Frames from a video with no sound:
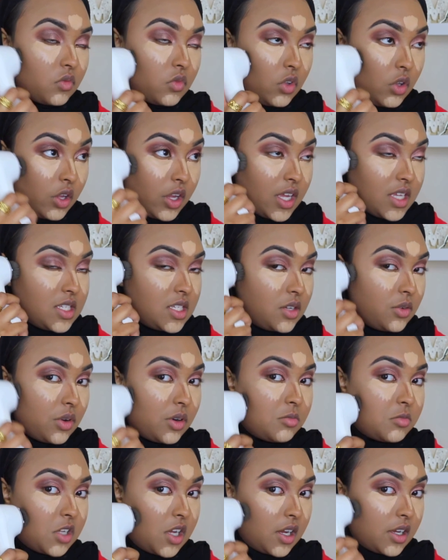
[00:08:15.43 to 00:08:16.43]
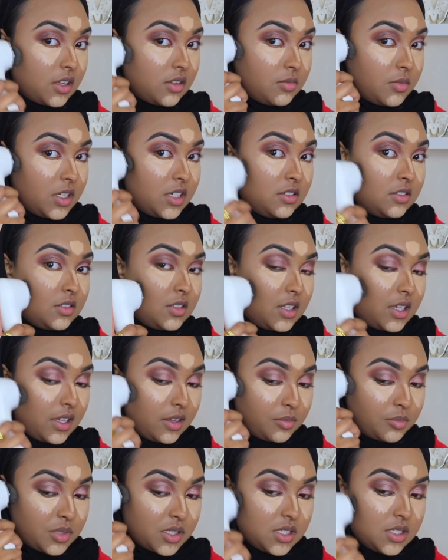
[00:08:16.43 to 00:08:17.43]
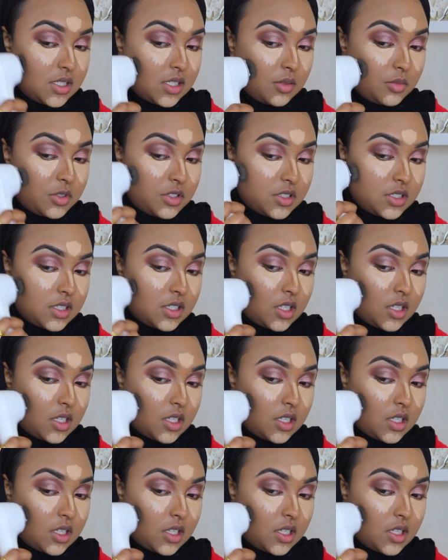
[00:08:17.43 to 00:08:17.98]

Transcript: Do you guys see what I'm talking about? Like, please tell me you see